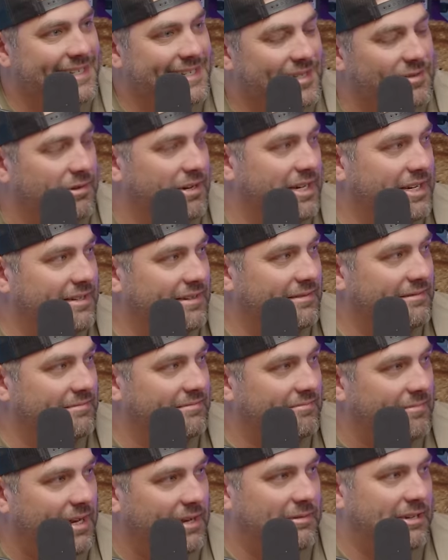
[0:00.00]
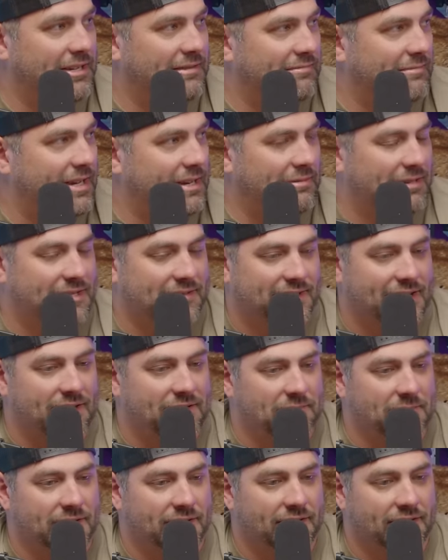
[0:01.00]
Sweden, maybe South
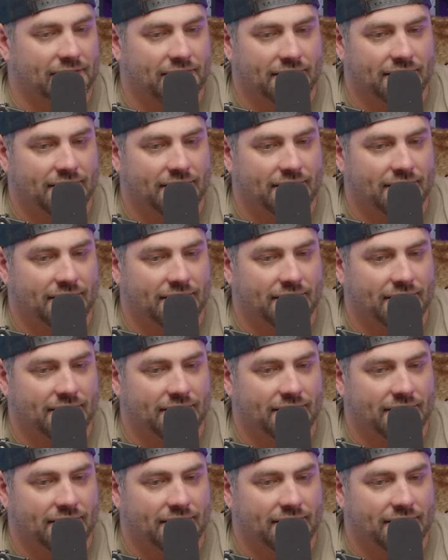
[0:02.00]
America